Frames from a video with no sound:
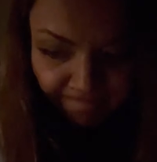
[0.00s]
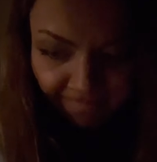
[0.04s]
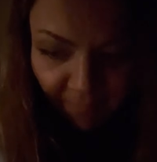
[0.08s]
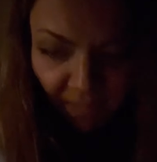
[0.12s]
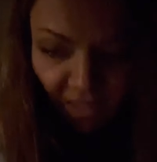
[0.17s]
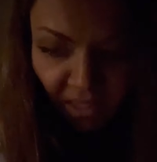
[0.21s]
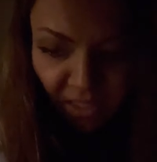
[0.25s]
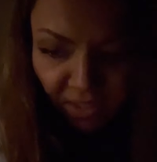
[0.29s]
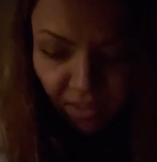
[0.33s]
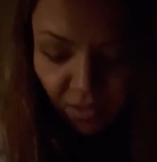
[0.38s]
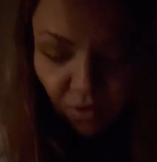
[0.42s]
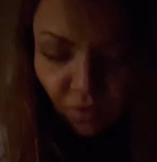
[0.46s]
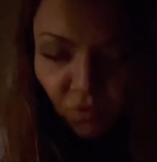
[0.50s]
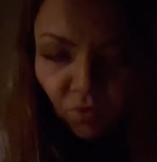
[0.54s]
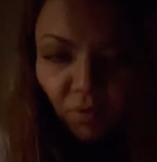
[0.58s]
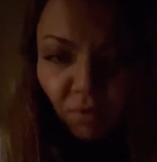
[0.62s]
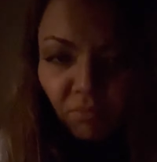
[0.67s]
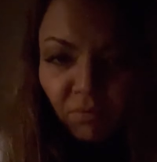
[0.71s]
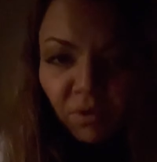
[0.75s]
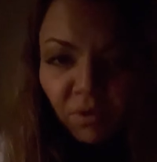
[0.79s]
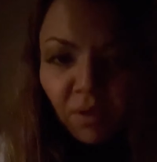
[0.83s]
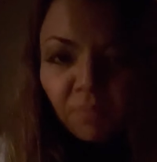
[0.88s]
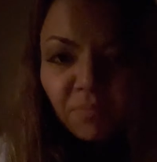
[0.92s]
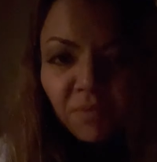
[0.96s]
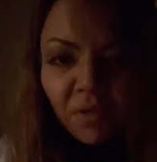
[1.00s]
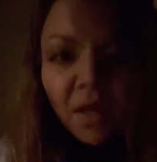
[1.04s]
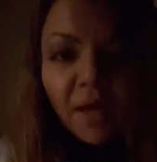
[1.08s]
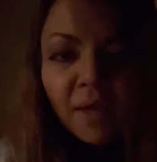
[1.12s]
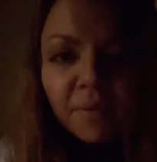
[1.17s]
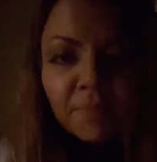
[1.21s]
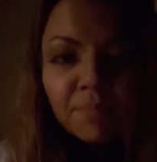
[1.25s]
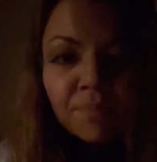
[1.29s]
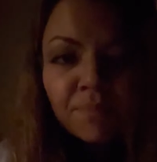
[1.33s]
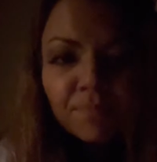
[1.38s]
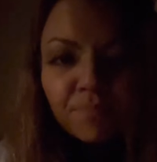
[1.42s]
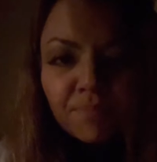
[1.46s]
This is grown-up
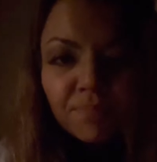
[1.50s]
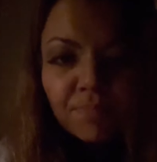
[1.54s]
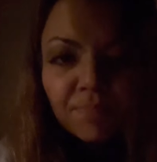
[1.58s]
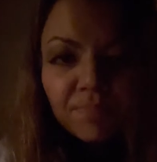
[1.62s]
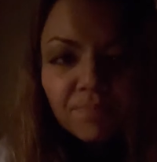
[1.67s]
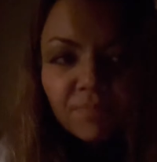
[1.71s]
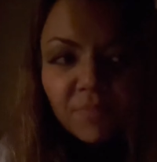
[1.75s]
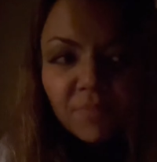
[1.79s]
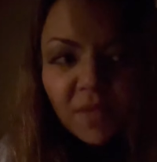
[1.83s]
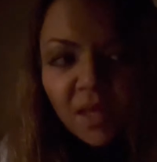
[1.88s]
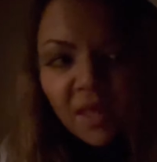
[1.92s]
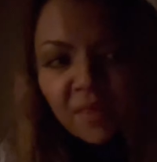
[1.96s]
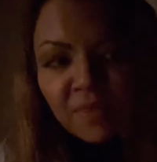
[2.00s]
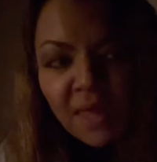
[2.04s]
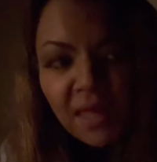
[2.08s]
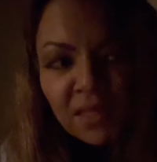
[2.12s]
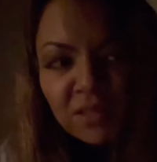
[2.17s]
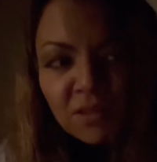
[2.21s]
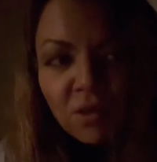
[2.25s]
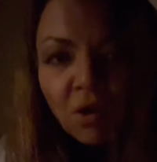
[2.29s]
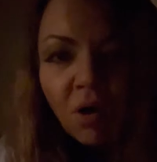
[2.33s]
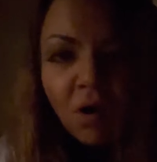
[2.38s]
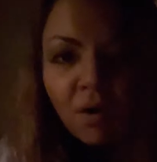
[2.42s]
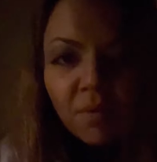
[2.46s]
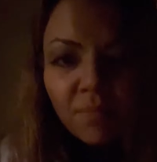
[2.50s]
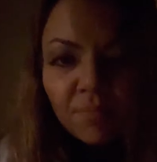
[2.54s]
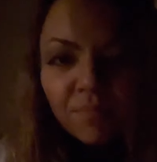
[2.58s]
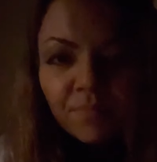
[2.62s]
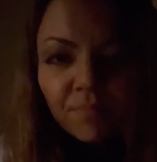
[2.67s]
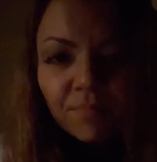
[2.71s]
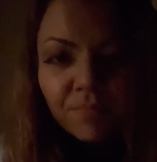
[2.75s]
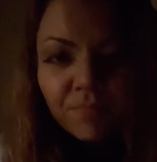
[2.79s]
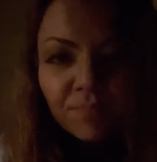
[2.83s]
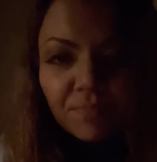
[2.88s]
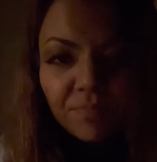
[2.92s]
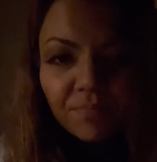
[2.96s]
time, and that's all.
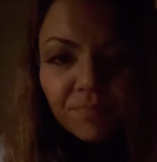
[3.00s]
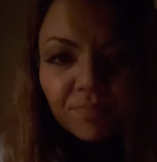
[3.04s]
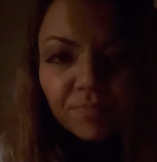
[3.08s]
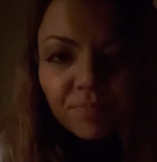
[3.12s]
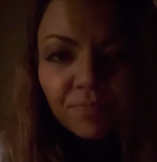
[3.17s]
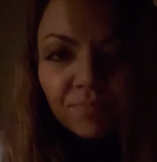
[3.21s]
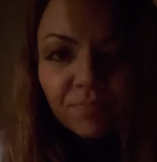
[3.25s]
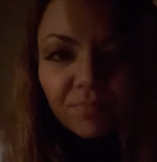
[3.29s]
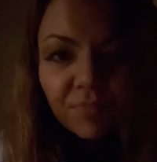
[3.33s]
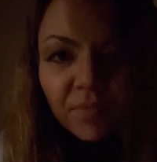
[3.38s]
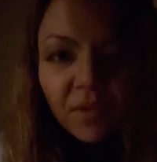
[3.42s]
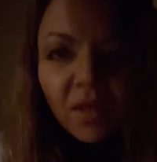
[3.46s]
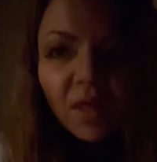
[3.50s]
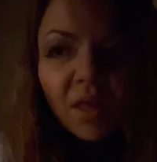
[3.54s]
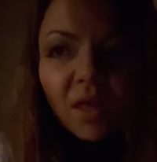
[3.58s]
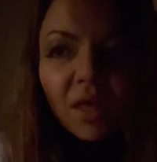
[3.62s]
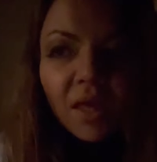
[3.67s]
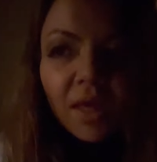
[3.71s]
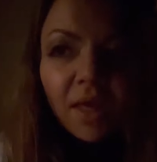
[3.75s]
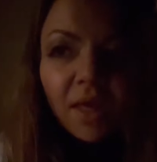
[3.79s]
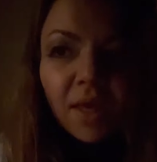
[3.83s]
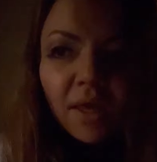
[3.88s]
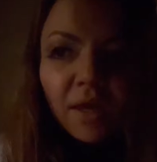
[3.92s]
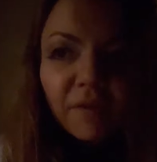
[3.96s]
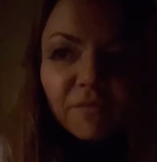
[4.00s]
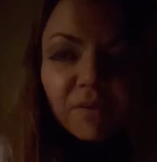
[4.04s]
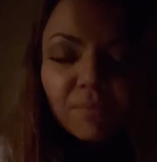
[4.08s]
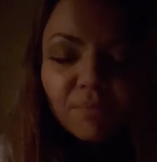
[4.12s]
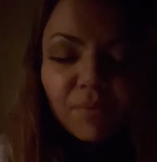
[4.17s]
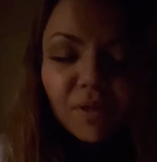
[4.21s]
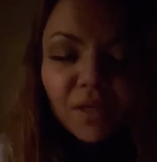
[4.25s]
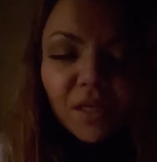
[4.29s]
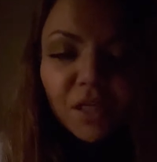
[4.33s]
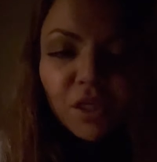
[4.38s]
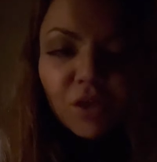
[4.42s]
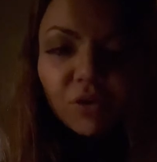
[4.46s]

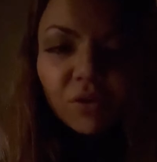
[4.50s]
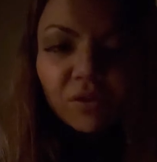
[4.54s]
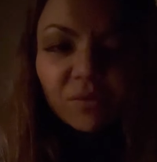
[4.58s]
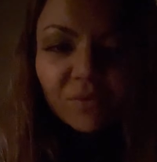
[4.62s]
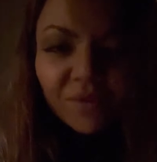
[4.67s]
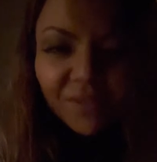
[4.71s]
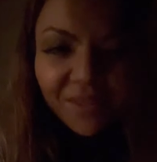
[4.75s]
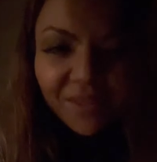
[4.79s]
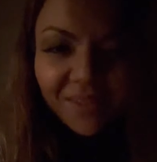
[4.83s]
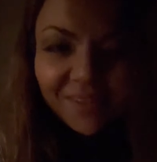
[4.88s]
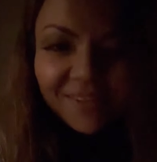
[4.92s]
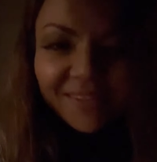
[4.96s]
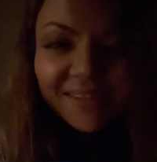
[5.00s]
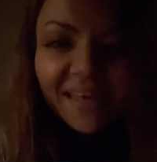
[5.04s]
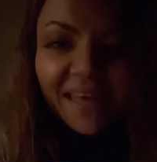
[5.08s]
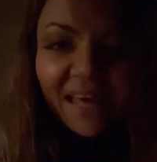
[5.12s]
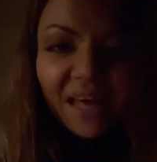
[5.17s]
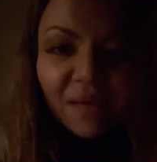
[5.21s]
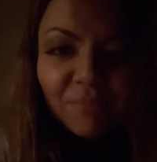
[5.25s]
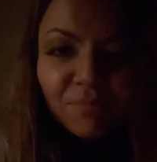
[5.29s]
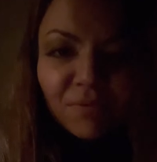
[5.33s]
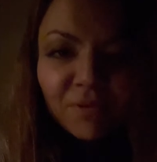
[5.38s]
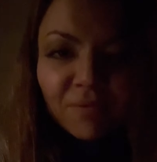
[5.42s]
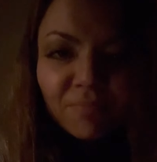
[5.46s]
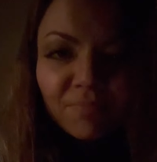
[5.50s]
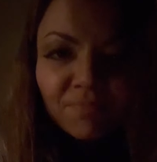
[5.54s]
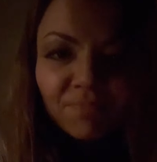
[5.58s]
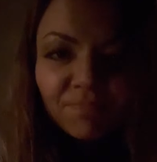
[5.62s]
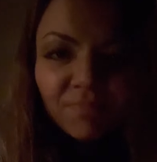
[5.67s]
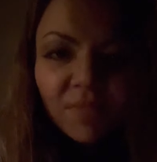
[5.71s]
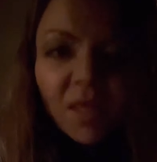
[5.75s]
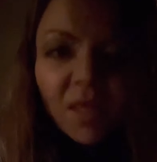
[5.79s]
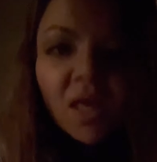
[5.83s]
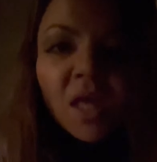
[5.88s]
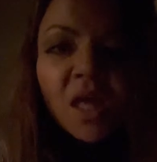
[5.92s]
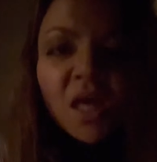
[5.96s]
Everybody knows what needs to happen.
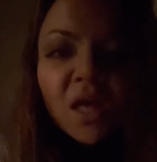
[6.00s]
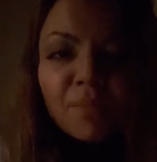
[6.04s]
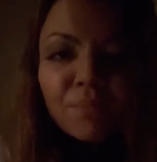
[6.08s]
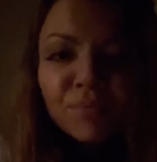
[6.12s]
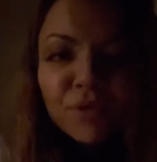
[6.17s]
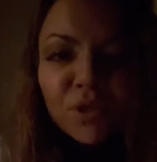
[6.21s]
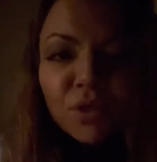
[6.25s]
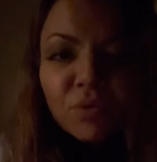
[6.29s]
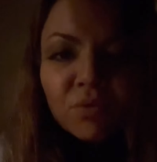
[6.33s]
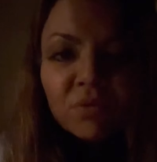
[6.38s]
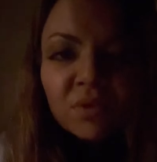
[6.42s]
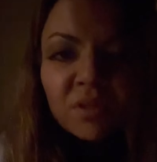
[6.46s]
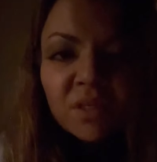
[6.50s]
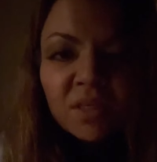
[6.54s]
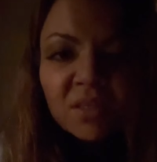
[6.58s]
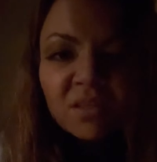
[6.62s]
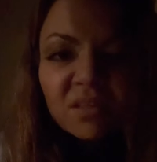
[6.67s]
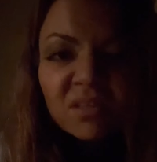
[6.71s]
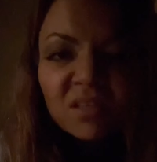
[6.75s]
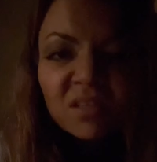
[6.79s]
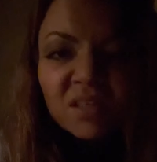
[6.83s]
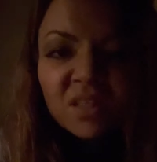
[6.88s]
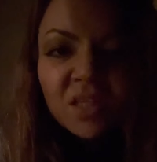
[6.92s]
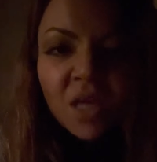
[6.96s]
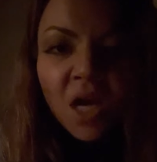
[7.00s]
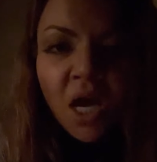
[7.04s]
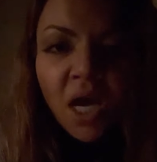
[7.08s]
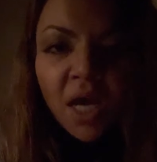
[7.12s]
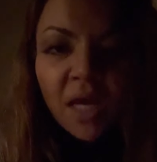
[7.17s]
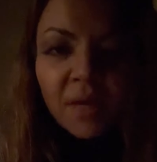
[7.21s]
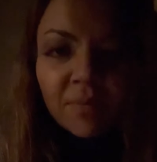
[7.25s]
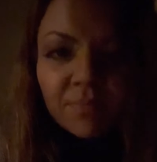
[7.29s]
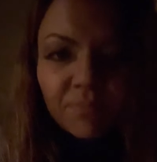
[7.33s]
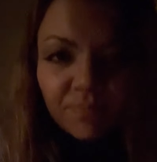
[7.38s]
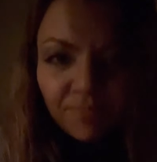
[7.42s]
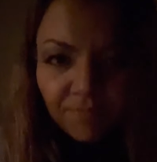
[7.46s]
Putin needs to
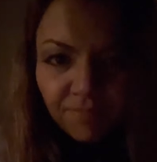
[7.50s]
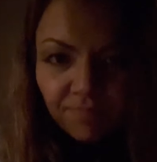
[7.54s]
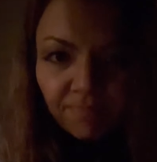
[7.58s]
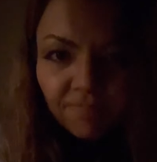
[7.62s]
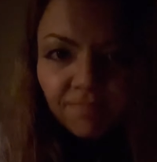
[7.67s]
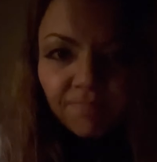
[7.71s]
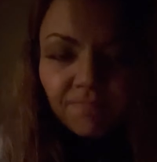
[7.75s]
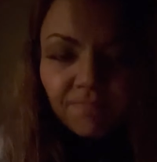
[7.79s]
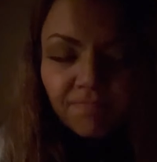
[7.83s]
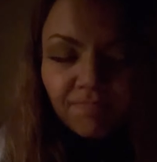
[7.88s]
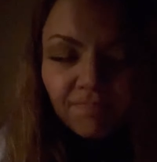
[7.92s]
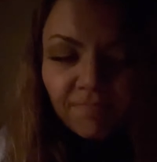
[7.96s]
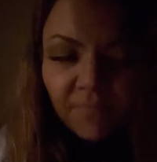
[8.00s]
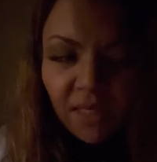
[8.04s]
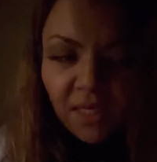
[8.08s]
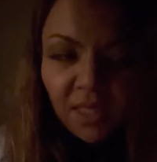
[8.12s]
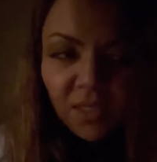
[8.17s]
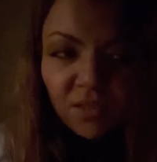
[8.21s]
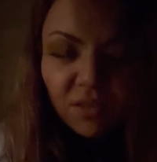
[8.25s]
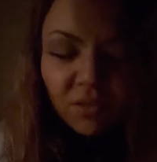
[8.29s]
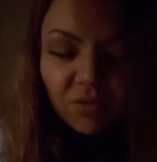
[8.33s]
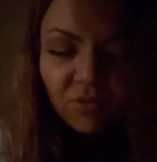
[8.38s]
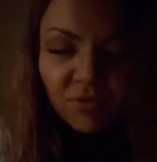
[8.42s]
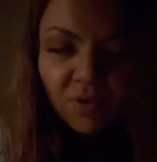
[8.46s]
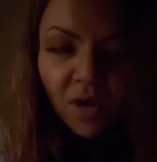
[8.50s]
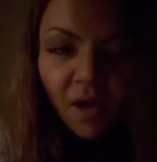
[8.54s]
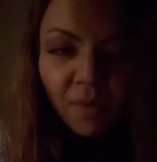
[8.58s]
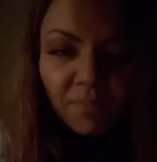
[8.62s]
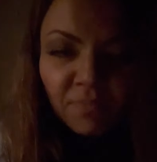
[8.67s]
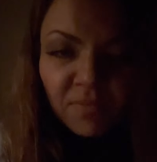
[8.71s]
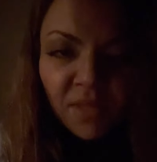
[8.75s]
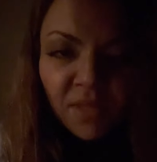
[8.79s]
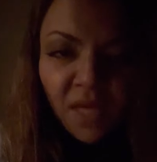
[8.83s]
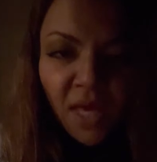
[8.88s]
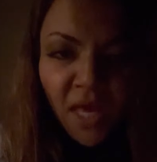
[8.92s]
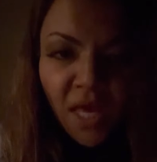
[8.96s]
die. He needs to drop
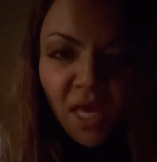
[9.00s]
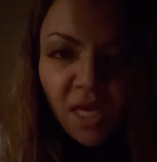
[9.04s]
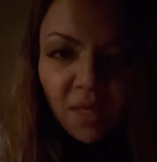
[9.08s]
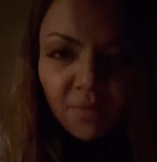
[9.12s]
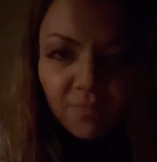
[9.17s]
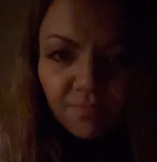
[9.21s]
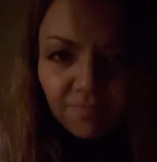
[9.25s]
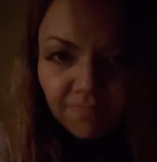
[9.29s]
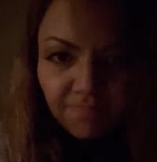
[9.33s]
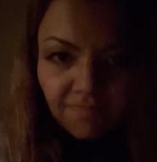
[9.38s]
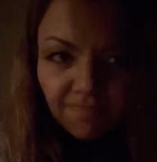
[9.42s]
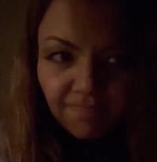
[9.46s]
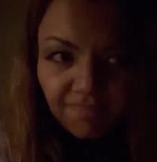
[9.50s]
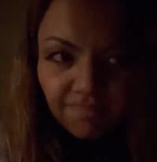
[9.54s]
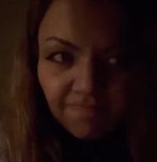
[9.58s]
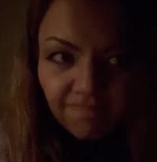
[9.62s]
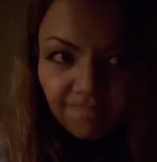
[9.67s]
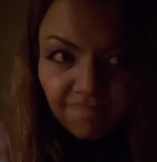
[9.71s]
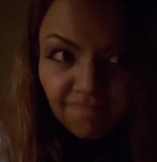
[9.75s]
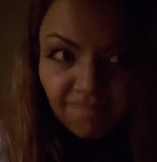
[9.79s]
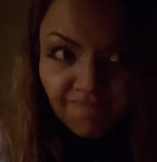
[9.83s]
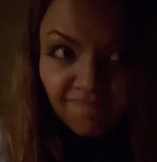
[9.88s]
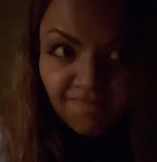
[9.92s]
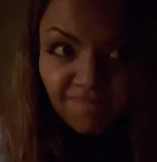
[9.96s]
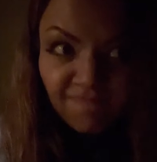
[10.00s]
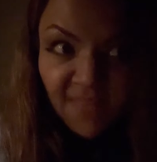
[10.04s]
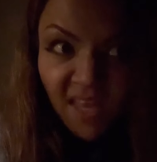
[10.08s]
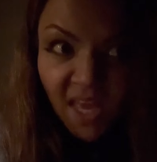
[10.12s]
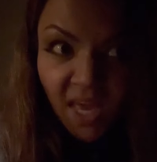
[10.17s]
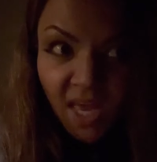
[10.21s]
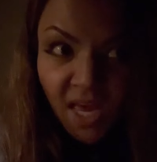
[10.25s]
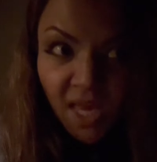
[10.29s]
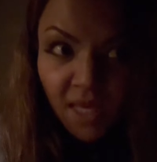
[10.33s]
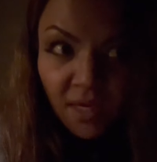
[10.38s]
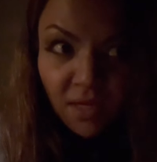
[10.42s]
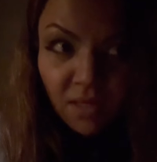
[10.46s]
dead.
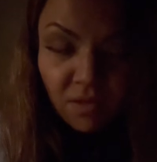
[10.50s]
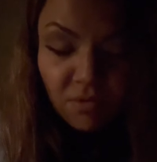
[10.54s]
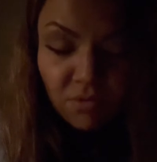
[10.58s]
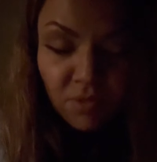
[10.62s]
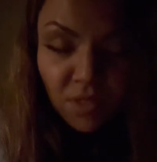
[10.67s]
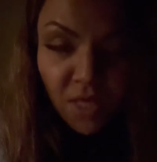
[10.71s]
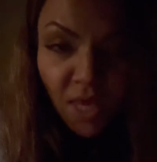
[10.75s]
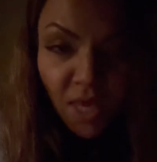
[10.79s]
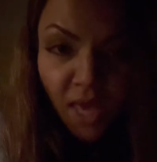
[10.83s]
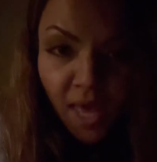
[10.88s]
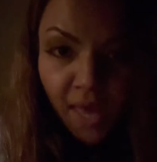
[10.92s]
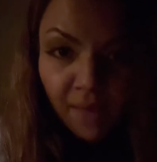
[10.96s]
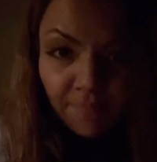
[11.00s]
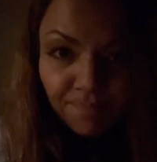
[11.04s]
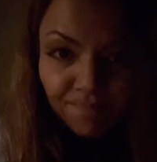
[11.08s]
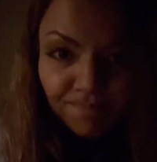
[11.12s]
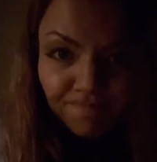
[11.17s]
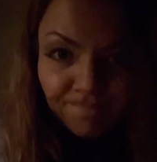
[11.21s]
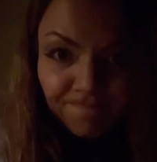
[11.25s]
Dead. Dead.